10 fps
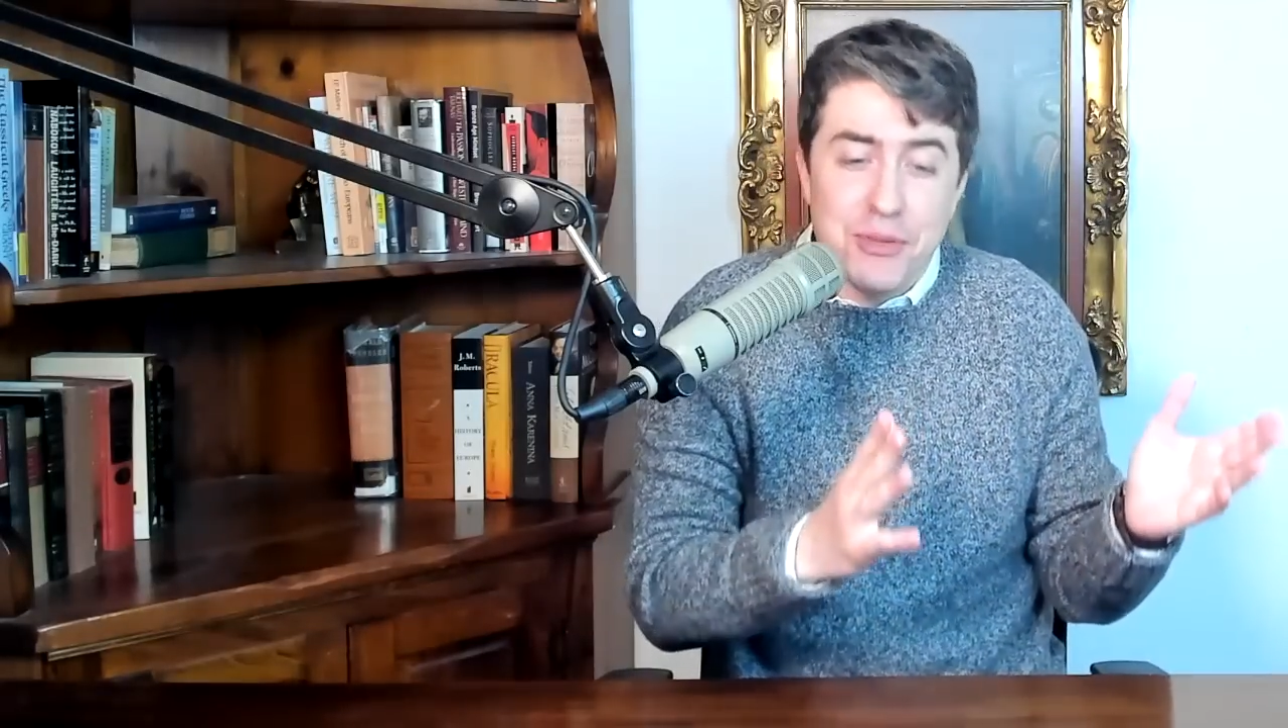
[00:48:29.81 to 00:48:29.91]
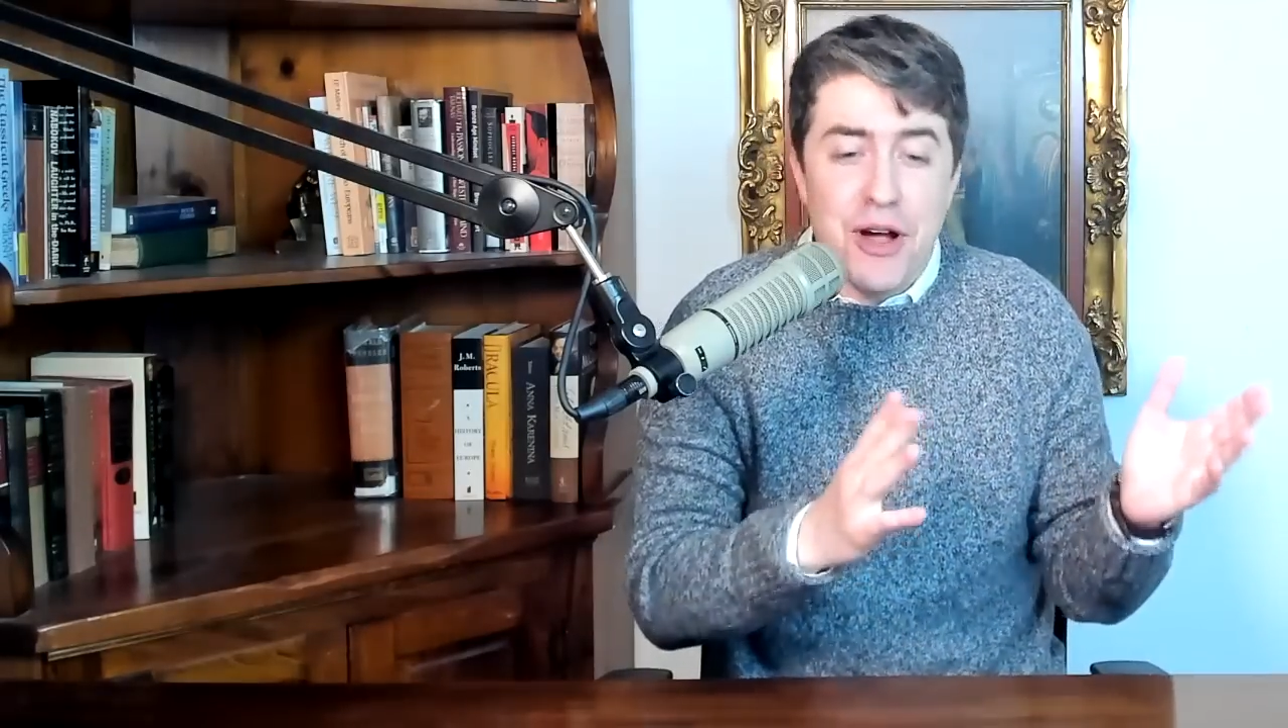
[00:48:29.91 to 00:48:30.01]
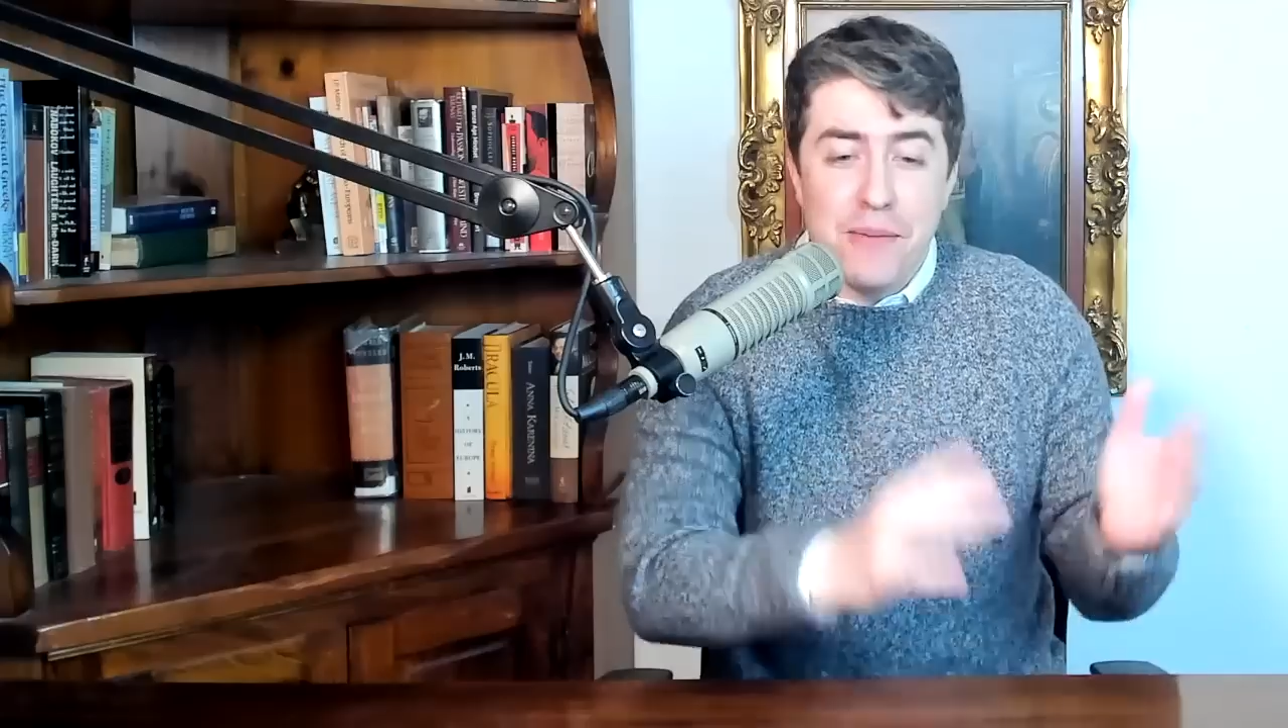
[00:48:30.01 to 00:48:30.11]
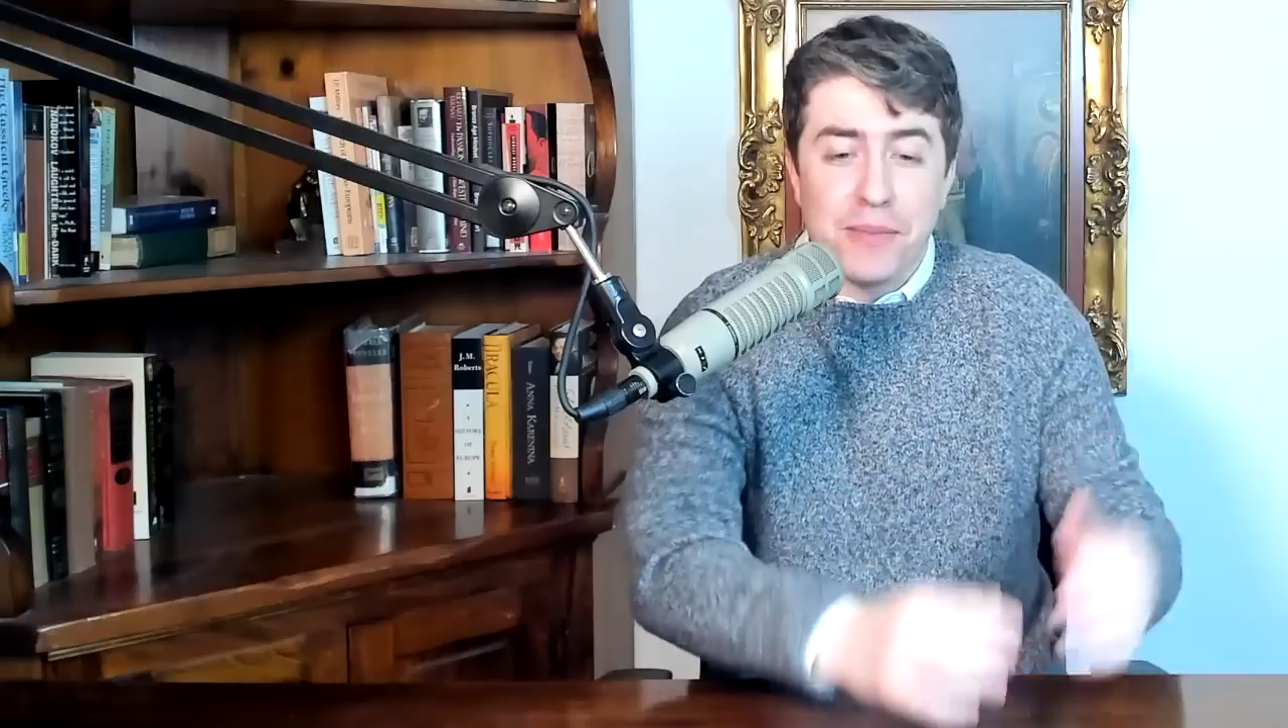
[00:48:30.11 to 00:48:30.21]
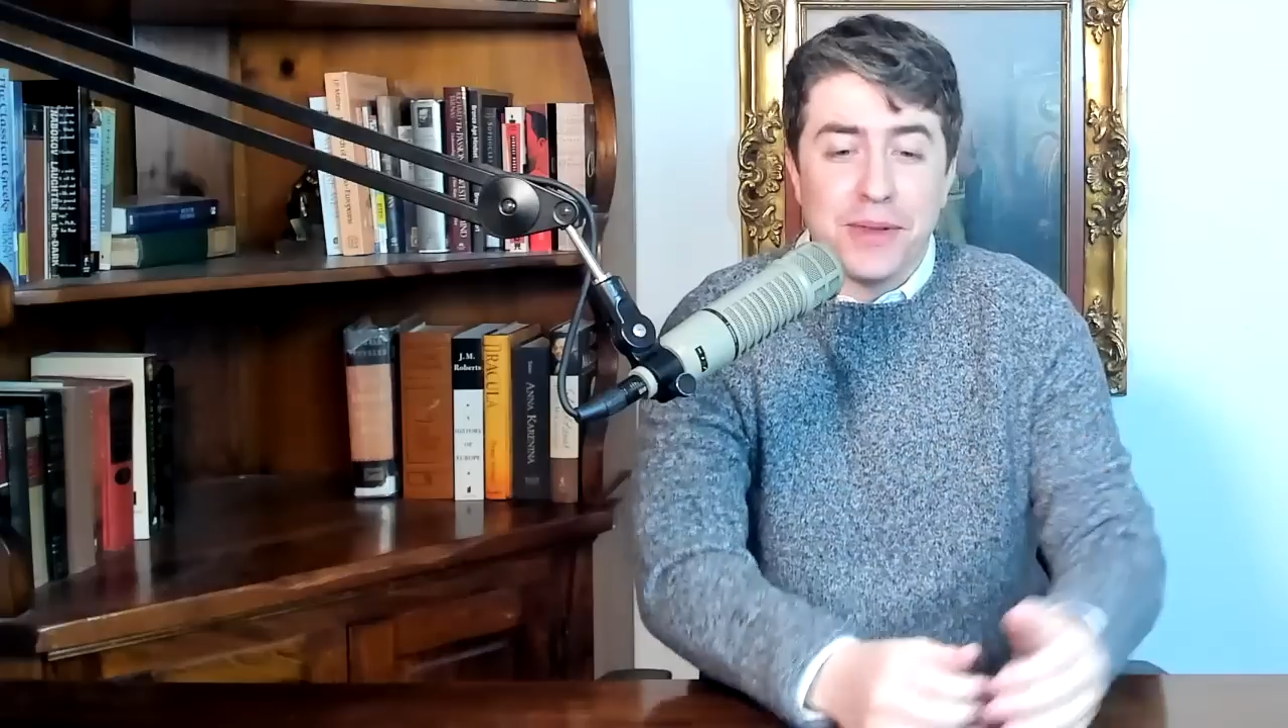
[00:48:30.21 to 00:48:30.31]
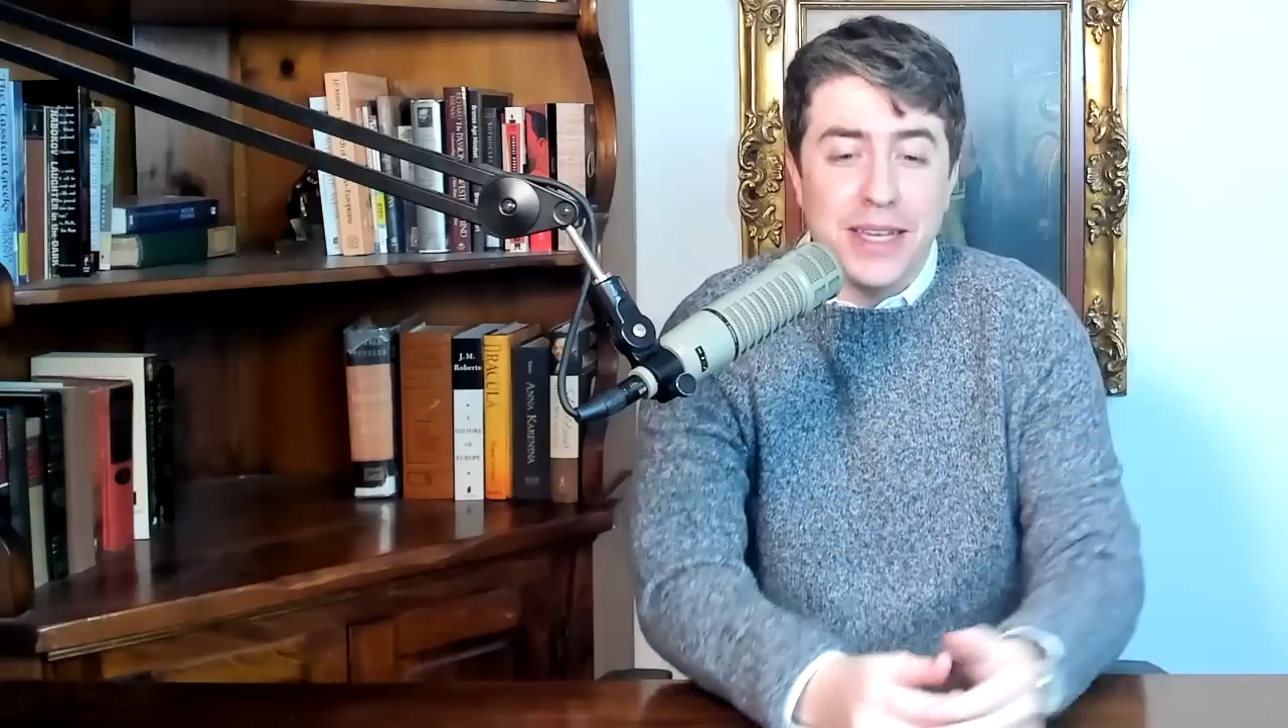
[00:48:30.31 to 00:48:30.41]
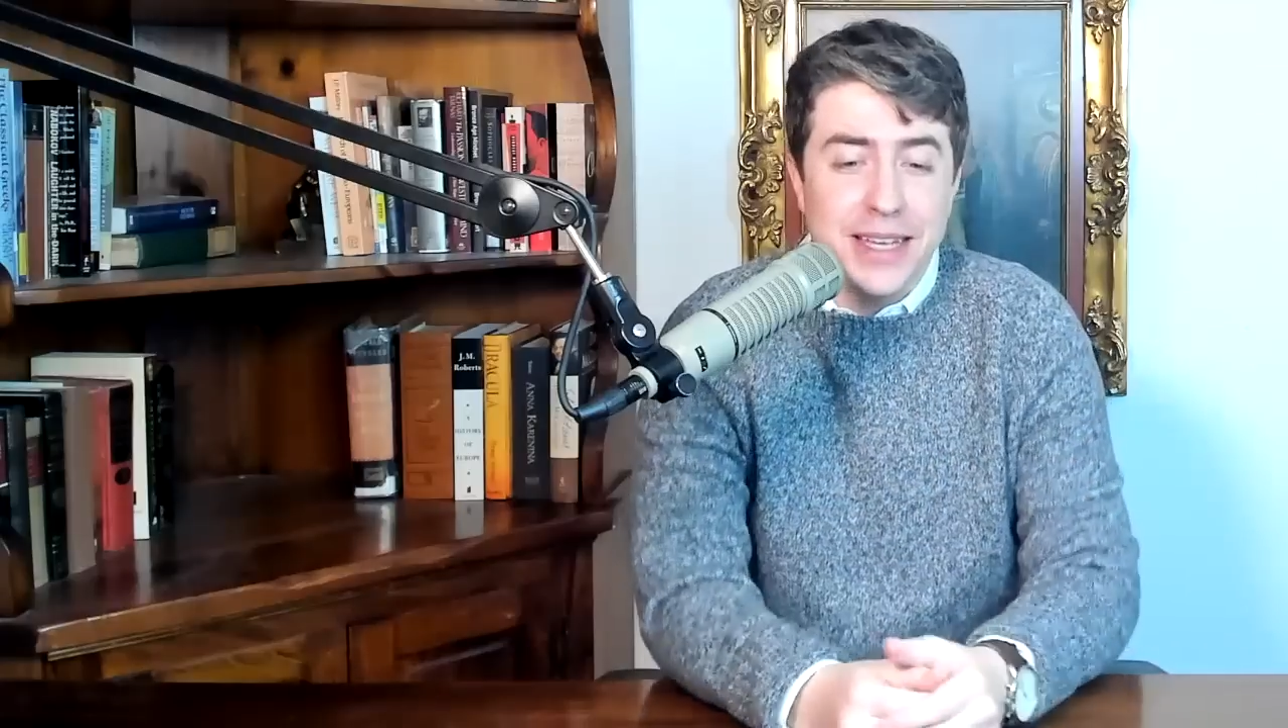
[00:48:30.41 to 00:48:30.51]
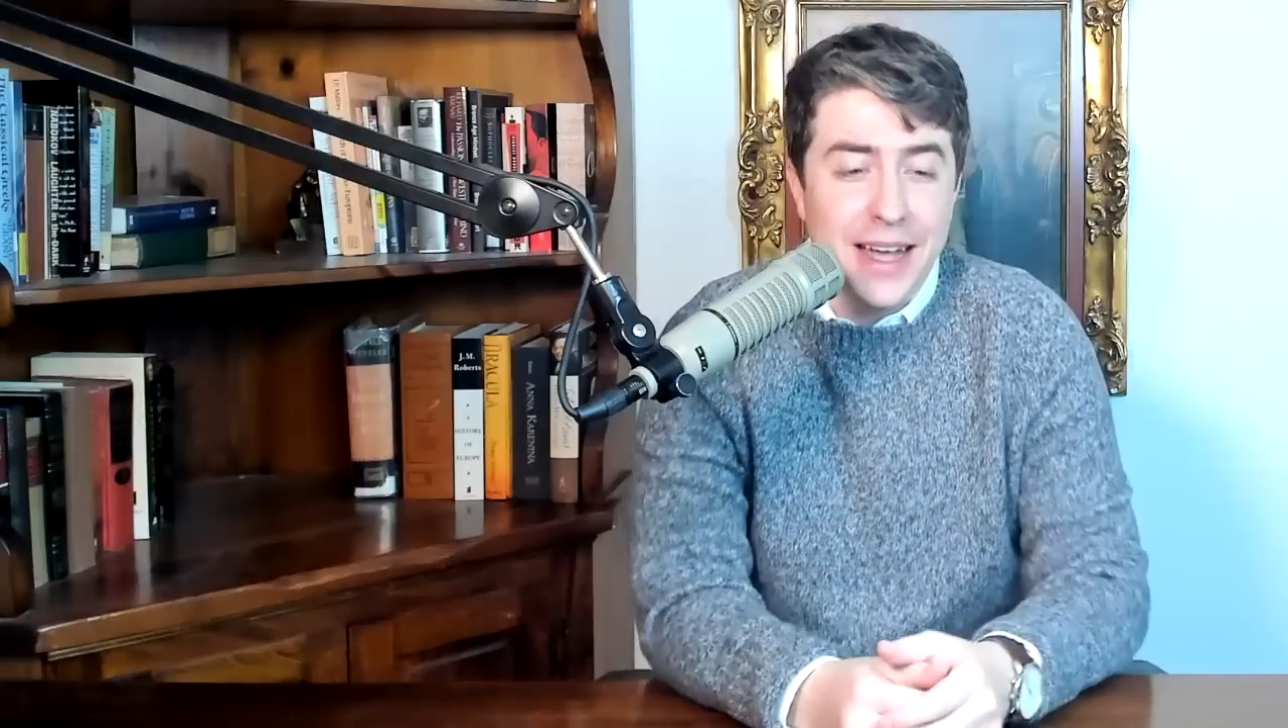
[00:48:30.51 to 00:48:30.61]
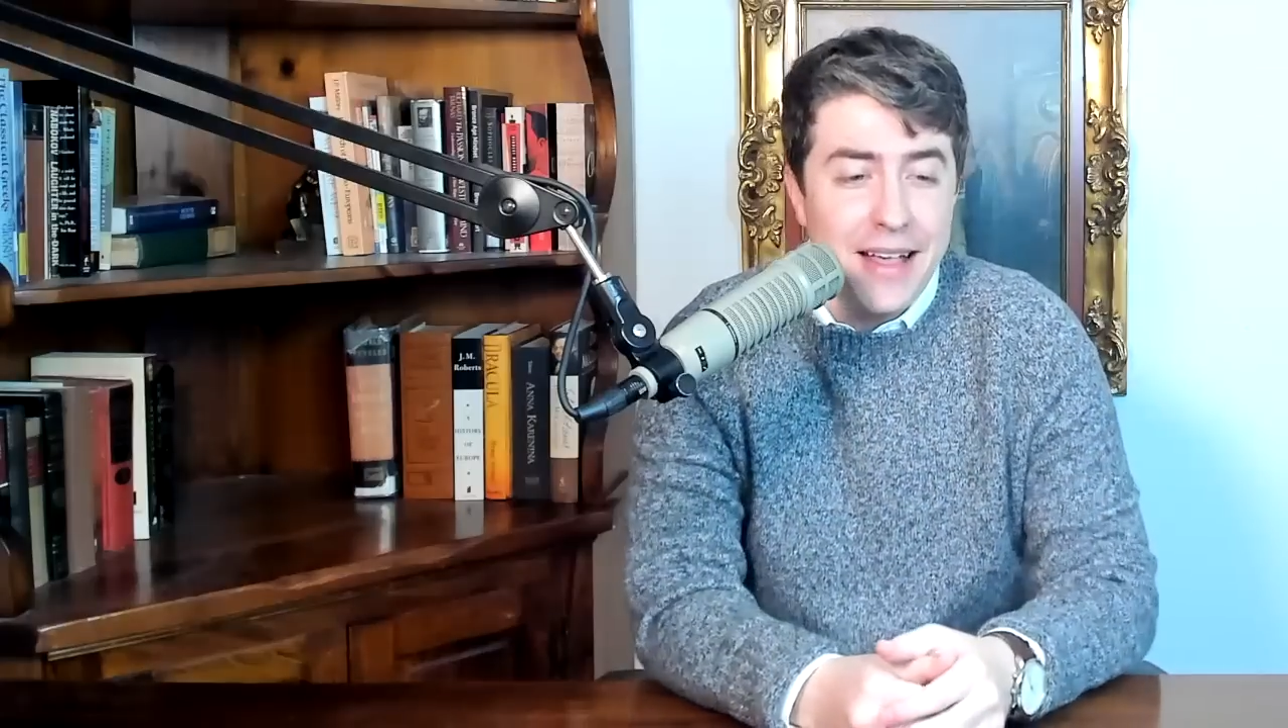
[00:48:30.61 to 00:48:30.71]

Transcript: probably,